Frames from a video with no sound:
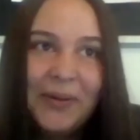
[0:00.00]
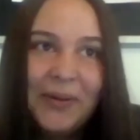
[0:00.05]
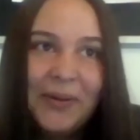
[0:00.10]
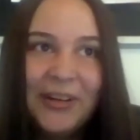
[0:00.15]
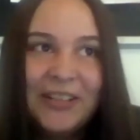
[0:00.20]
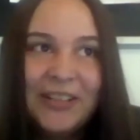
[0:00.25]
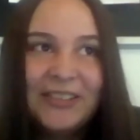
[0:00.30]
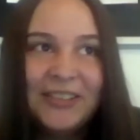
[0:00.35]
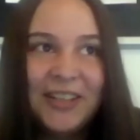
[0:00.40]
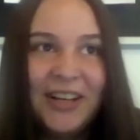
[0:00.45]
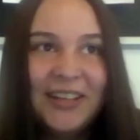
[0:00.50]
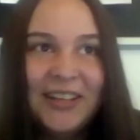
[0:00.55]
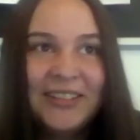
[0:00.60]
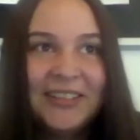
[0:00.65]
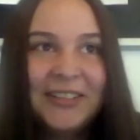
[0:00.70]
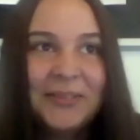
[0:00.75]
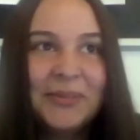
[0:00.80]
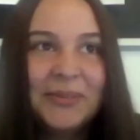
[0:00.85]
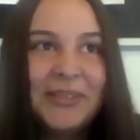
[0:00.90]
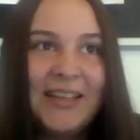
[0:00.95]
we started,
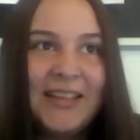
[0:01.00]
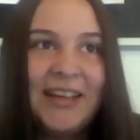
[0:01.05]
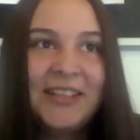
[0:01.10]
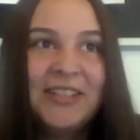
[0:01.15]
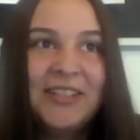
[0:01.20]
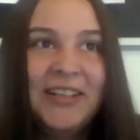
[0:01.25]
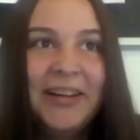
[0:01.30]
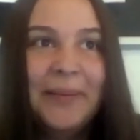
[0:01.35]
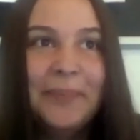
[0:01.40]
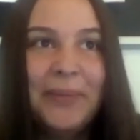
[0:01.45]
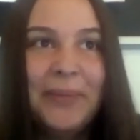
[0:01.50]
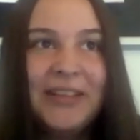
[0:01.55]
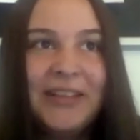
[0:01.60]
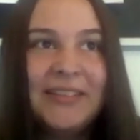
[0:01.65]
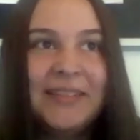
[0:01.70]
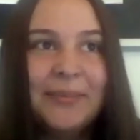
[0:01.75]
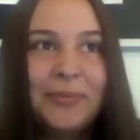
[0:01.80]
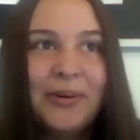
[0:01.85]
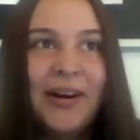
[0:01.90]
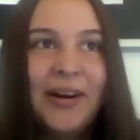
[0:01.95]
it was actually a big
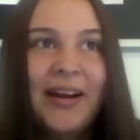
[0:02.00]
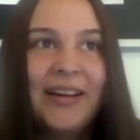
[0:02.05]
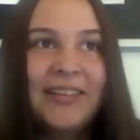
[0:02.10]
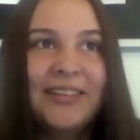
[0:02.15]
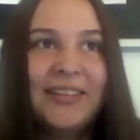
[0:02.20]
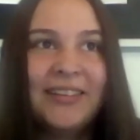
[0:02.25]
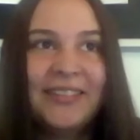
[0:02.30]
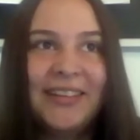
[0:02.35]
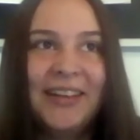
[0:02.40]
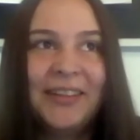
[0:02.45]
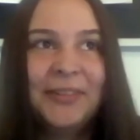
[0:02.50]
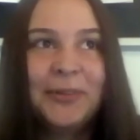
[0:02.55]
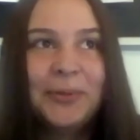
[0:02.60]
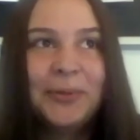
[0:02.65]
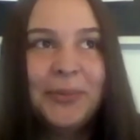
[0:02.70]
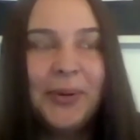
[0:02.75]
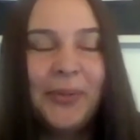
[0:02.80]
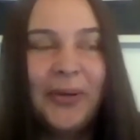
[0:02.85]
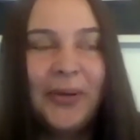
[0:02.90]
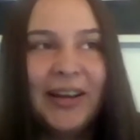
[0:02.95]
surprise because I
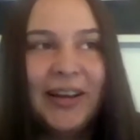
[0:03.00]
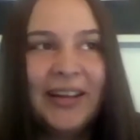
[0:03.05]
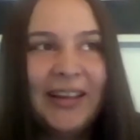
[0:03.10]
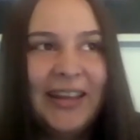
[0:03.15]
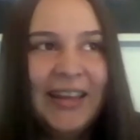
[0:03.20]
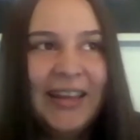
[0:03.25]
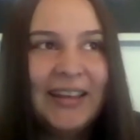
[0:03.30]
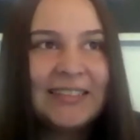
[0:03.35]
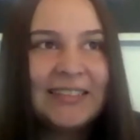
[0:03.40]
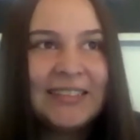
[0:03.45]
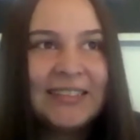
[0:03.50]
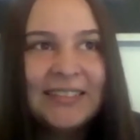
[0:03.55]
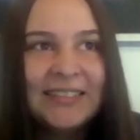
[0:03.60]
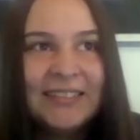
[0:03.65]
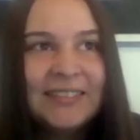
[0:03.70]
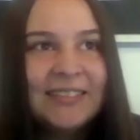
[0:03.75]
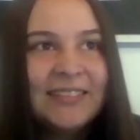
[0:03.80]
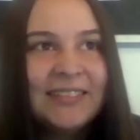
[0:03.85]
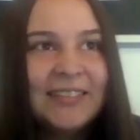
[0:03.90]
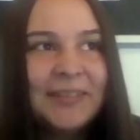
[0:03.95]
thought we were going to get
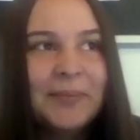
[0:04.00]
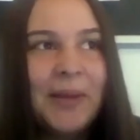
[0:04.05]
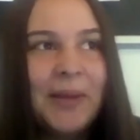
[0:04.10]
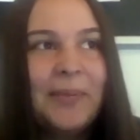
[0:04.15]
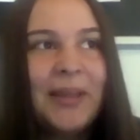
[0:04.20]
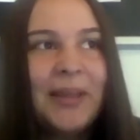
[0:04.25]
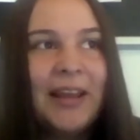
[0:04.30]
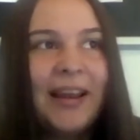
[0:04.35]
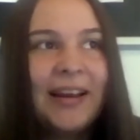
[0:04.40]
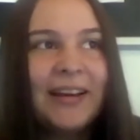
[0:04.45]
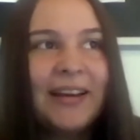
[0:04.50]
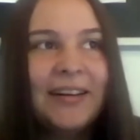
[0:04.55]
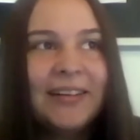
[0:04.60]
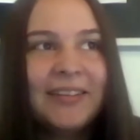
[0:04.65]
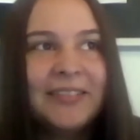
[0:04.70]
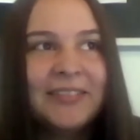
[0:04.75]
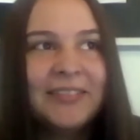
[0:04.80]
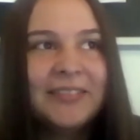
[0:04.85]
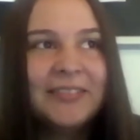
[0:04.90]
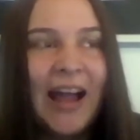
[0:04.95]
maybe like a
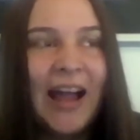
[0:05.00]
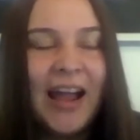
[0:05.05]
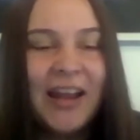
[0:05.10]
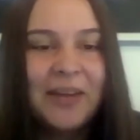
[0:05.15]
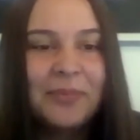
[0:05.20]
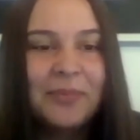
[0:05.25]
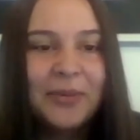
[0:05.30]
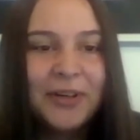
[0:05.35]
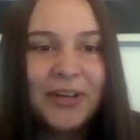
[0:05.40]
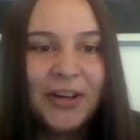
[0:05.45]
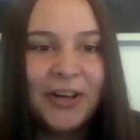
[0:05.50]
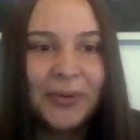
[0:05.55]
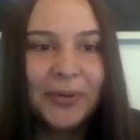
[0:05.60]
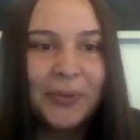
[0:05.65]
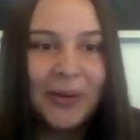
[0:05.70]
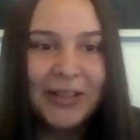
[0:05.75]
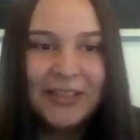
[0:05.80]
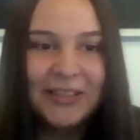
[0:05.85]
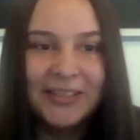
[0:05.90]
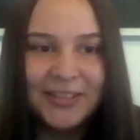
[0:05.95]
little handbook on
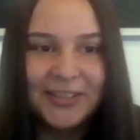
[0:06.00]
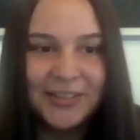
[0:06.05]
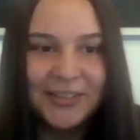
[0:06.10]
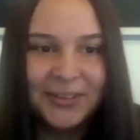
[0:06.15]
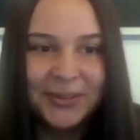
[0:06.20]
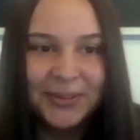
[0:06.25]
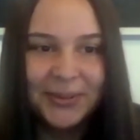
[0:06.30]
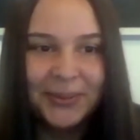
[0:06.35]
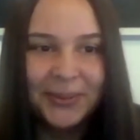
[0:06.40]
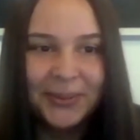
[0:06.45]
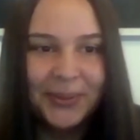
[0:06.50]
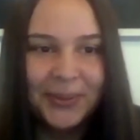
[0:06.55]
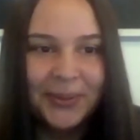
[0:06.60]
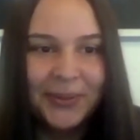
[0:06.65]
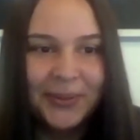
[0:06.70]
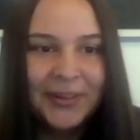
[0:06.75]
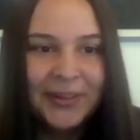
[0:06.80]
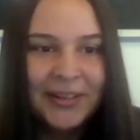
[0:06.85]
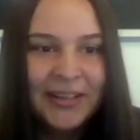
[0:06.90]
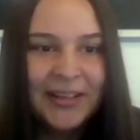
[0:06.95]
what to do,
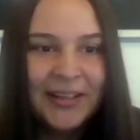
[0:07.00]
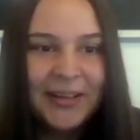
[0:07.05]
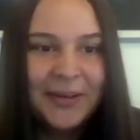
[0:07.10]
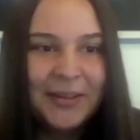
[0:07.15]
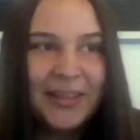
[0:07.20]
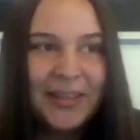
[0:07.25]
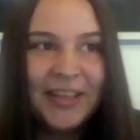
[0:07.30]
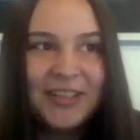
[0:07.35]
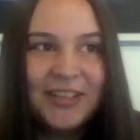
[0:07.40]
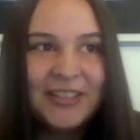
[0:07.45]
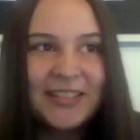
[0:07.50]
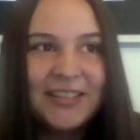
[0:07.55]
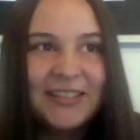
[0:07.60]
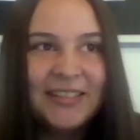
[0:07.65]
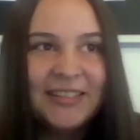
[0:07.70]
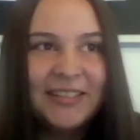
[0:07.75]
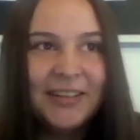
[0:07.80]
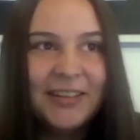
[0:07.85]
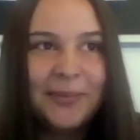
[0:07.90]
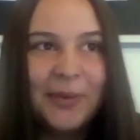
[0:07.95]
or they
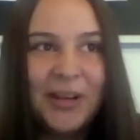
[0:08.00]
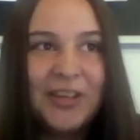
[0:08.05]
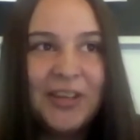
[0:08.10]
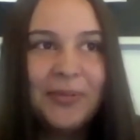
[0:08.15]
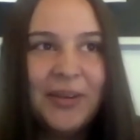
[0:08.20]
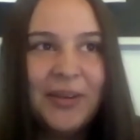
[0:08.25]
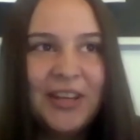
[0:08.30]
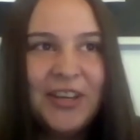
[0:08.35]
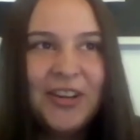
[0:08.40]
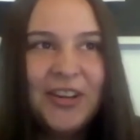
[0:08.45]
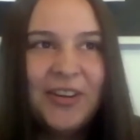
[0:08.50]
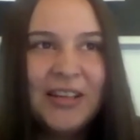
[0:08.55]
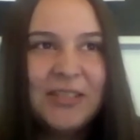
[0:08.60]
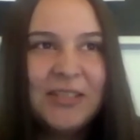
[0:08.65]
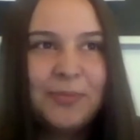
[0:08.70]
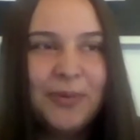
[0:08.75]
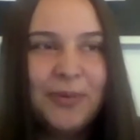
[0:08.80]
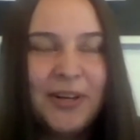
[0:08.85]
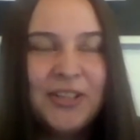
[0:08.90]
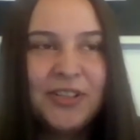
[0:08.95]
just, when you
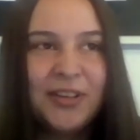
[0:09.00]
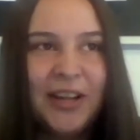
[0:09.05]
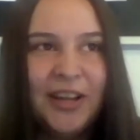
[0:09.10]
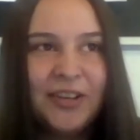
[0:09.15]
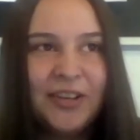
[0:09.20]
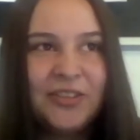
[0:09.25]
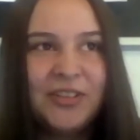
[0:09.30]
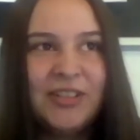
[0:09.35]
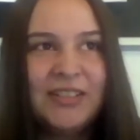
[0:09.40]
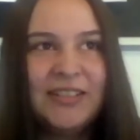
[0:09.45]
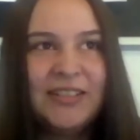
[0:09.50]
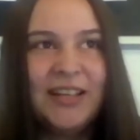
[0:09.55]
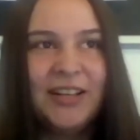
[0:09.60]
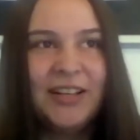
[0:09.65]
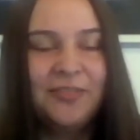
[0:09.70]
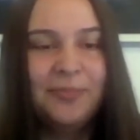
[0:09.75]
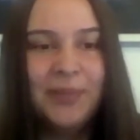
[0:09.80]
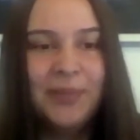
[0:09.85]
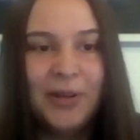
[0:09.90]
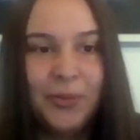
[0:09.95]
express your interest and
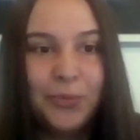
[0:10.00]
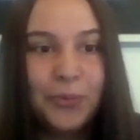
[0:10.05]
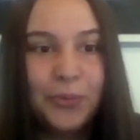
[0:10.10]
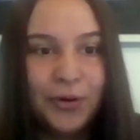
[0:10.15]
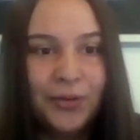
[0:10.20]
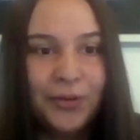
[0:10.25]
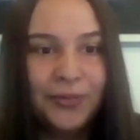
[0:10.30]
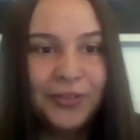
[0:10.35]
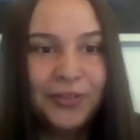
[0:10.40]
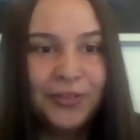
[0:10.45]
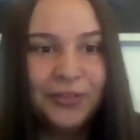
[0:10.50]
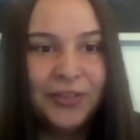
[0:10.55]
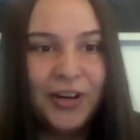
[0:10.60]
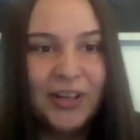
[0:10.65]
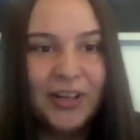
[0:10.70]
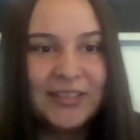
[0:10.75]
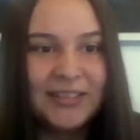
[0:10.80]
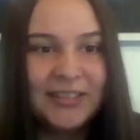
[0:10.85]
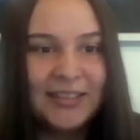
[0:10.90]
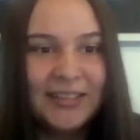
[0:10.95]
you've been approved to
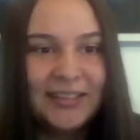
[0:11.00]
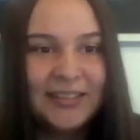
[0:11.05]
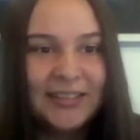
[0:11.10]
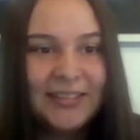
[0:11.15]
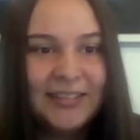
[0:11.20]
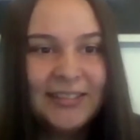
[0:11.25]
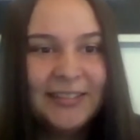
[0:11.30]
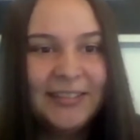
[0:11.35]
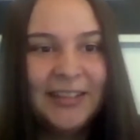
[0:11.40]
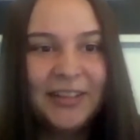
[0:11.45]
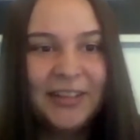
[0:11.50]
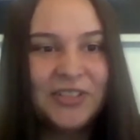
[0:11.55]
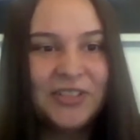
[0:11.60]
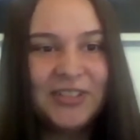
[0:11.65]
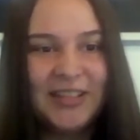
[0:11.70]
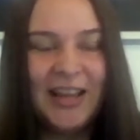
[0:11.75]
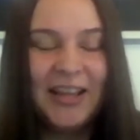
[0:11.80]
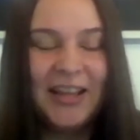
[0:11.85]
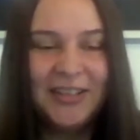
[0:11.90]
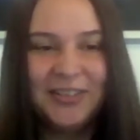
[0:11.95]
foster, they'll
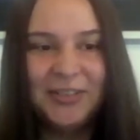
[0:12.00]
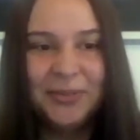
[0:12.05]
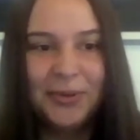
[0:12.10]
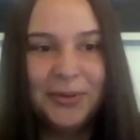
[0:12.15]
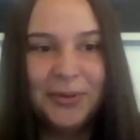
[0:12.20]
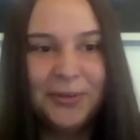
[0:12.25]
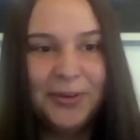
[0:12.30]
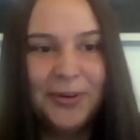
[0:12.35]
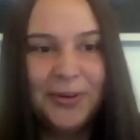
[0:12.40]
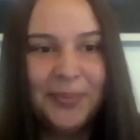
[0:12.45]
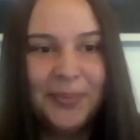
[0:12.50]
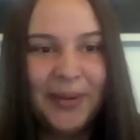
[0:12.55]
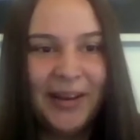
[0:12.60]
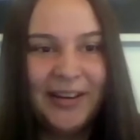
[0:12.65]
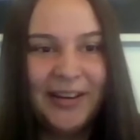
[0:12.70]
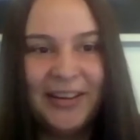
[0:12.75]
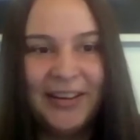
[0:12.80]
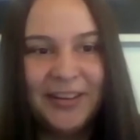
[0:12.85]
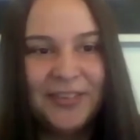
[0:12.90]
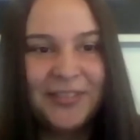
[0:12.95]
just add you to a group
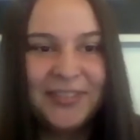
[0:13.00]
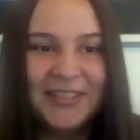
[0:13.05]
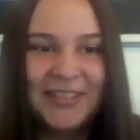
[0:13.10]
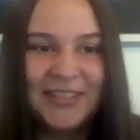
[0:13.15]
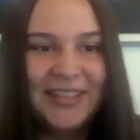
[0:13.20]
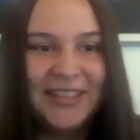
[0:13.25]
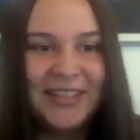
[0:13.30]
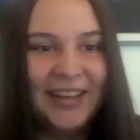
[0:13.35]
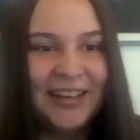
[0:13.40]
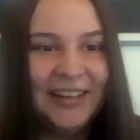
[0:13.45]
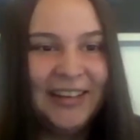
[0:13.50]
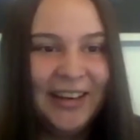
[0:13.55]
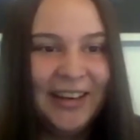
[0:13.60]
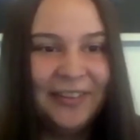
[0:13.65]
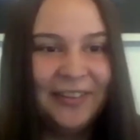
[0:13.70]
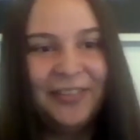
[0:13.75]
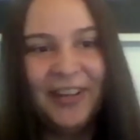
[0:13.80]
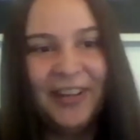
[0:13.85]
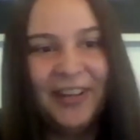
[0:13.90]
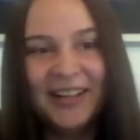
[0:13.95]
and then you'll just get an
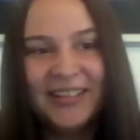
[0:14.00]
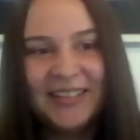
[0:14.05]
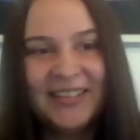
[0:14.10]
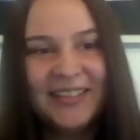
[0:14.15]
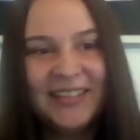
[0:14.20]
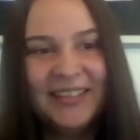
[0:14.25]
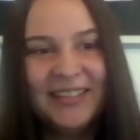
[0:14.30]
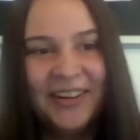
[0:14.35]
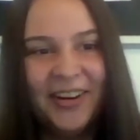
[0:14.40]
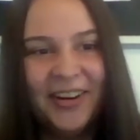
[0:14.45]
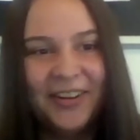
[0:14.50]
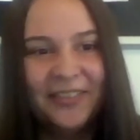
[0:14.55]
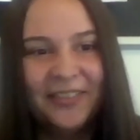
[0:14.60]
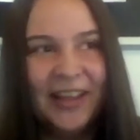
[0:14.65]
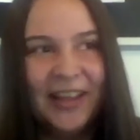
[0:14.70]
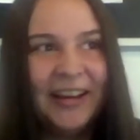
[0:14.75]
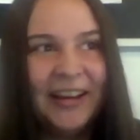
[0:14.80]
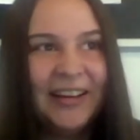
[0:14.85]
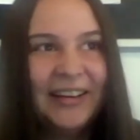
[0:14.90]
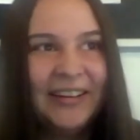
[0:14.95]
influx of
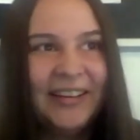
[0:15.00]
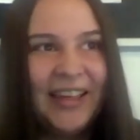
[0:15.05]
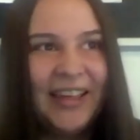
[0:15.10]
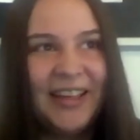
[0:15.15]
like, can